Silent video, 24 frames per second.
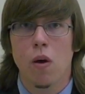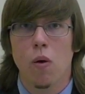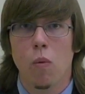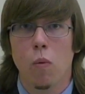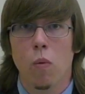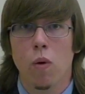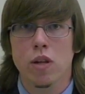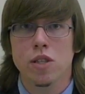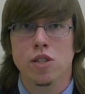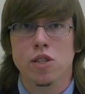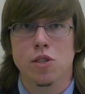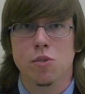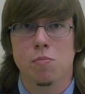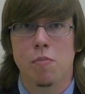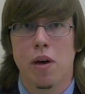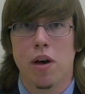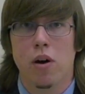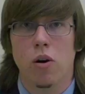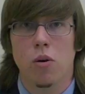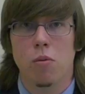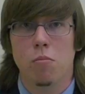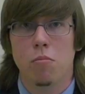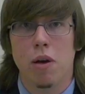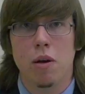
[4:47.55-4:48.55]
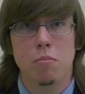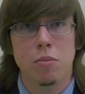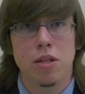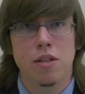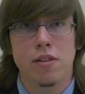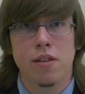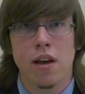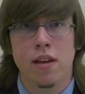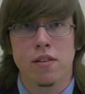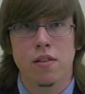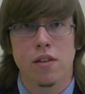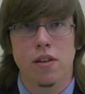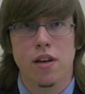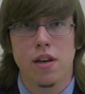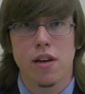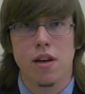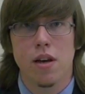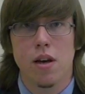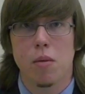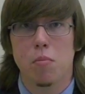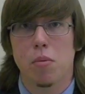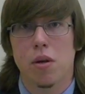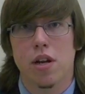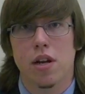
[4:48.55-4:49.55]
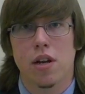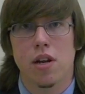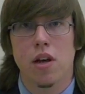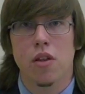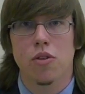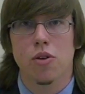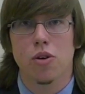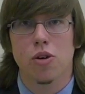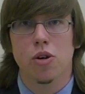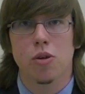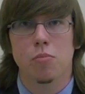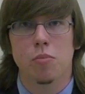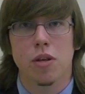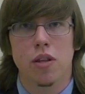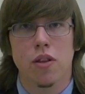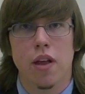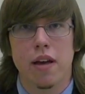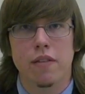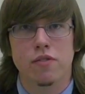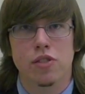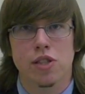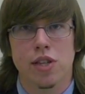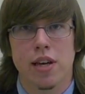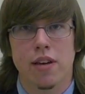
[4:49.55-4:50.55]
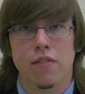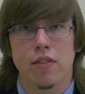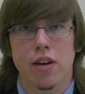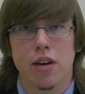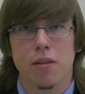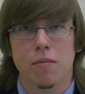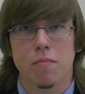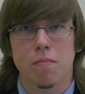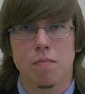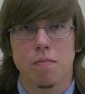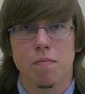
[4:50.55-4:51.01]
One smell might be deadly, but another could be life-saving.